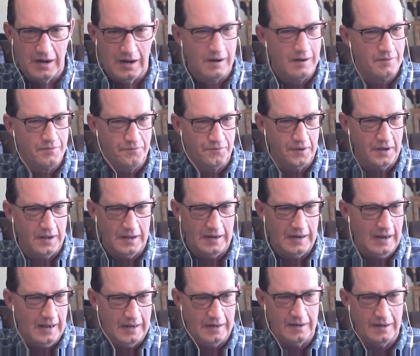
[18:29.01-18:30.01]
Uh,
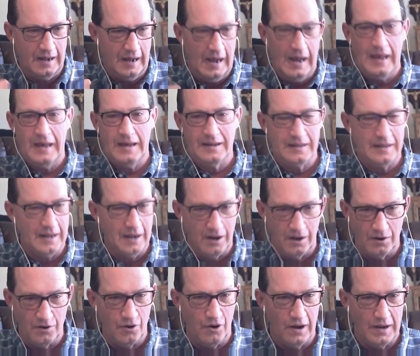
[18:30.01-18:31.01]
and, and I had
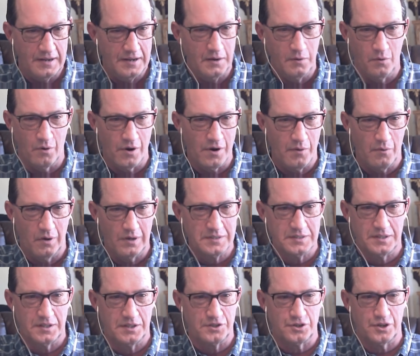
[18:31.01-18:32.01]
no, no idea where he
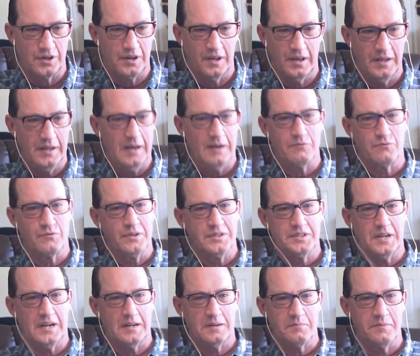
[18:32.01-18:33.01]
was on the journey. He hadn't
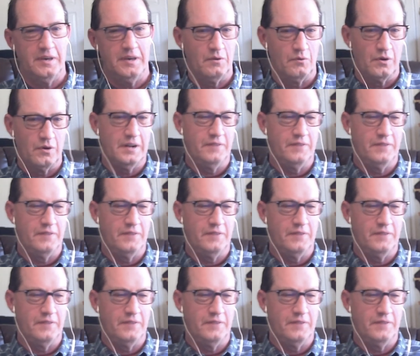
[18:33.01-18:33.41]
reached out to me.